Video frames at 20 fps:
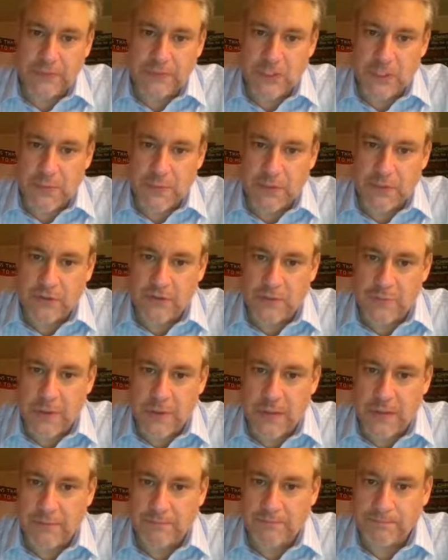there shall be two
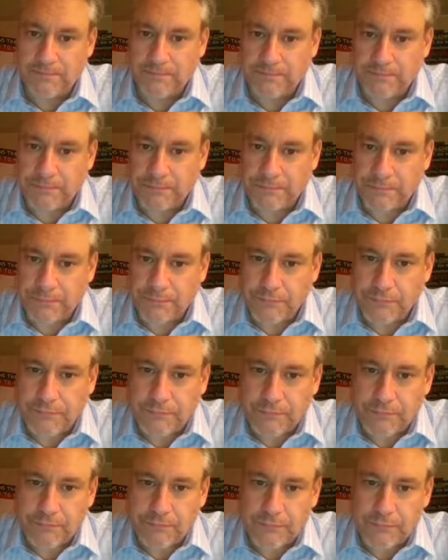men
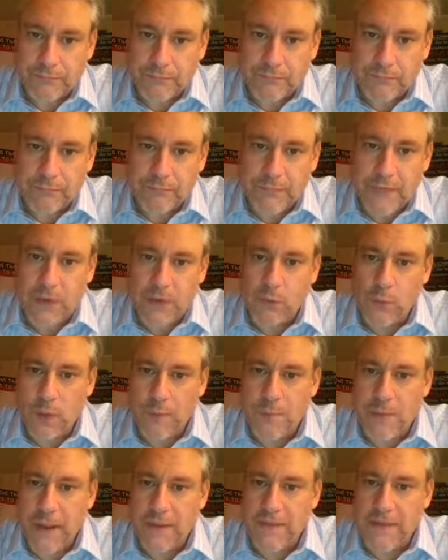in
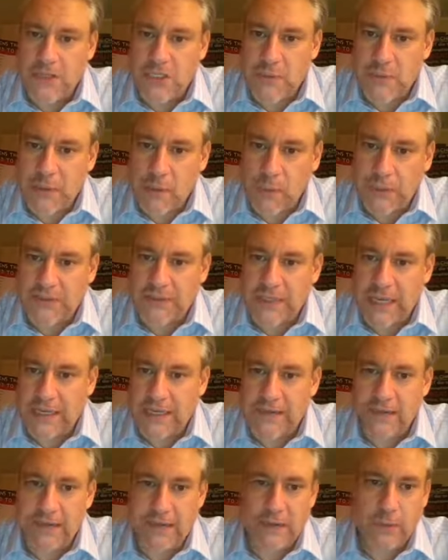one bed, there shall be one
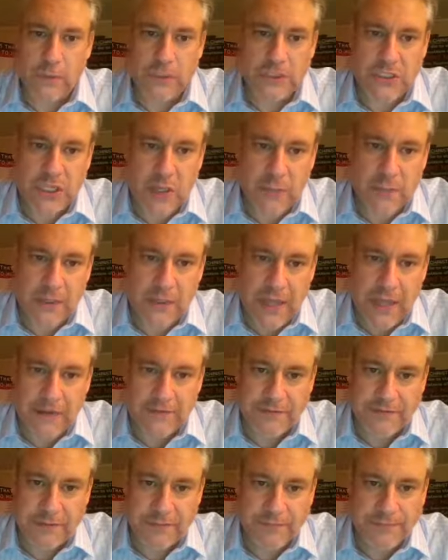taken, the other one shall be
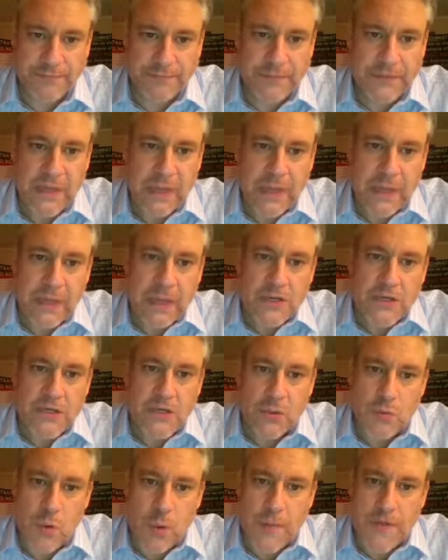left.
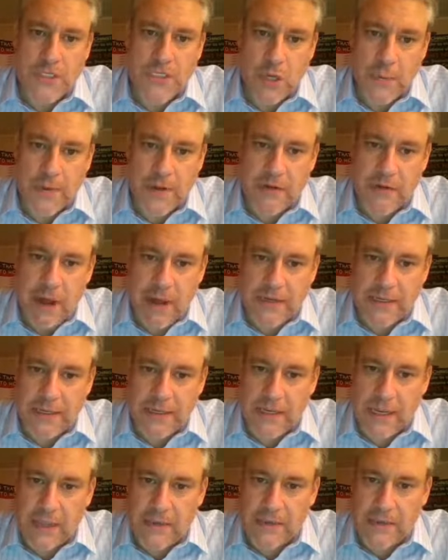Two women shall be grinding
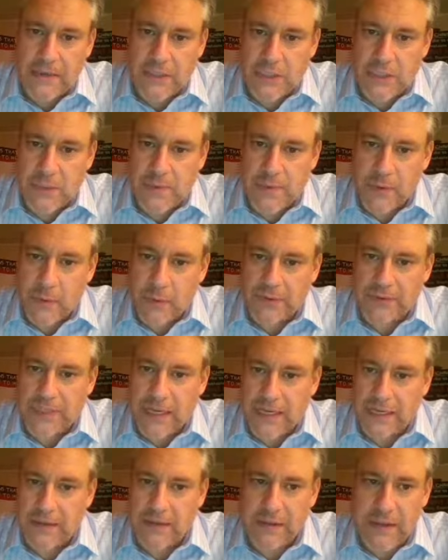together, there shall be one
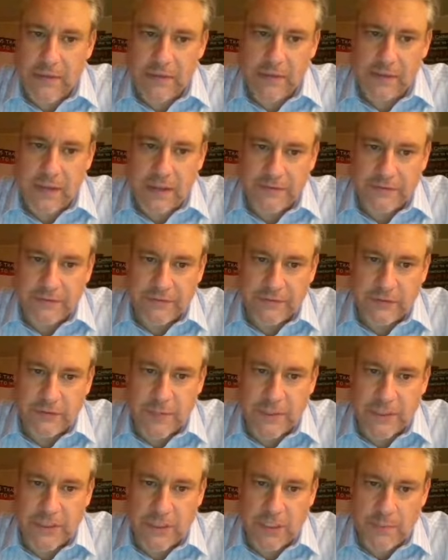taken, the other left. Two
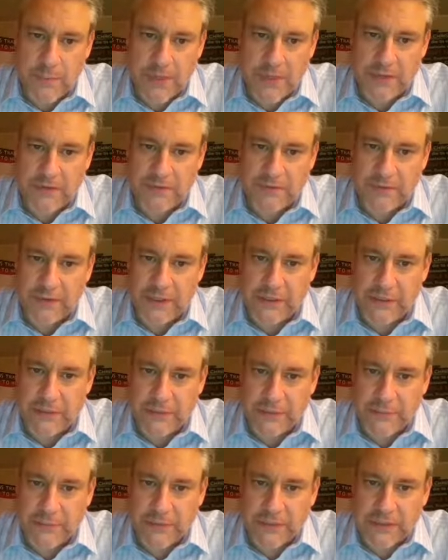men shall be in the
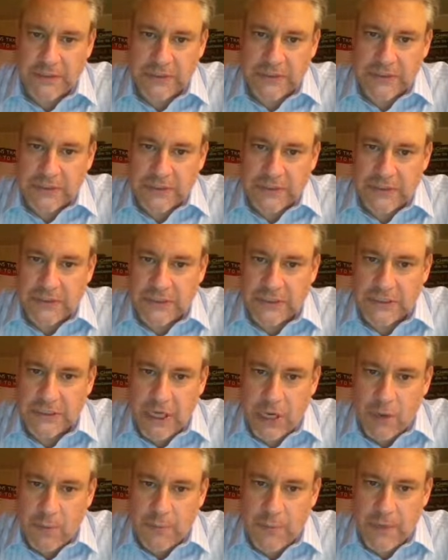field, there
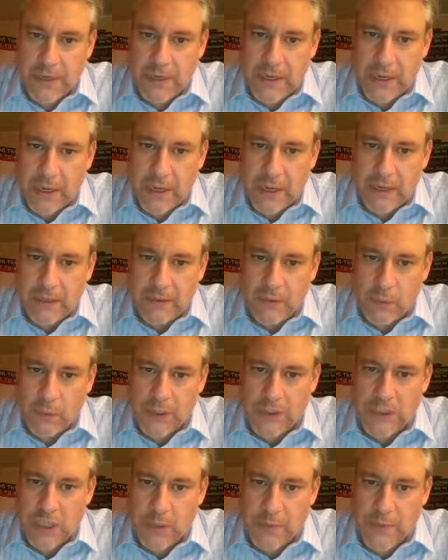shall be, uh,
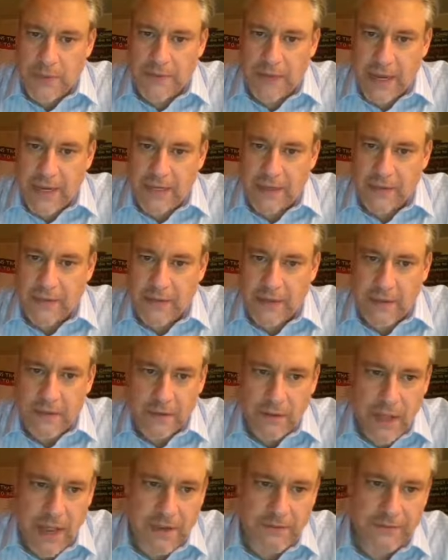one shall be taken and the other
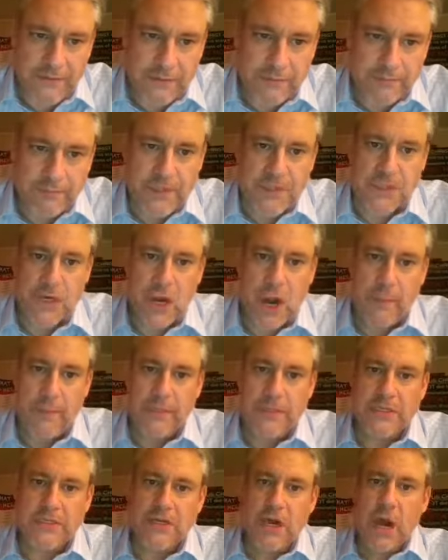left. It's
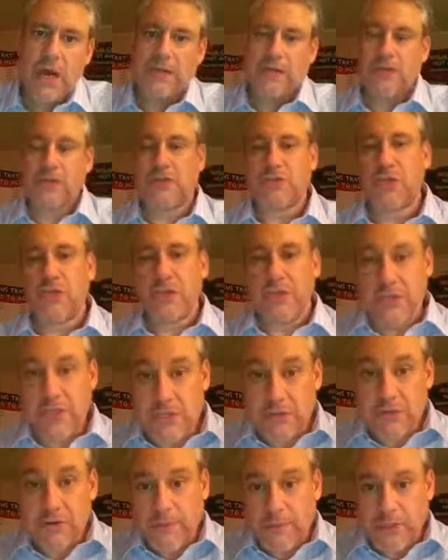commonly taught concerning
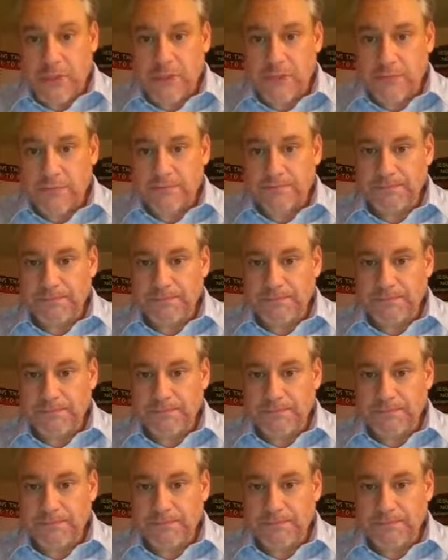these scriptures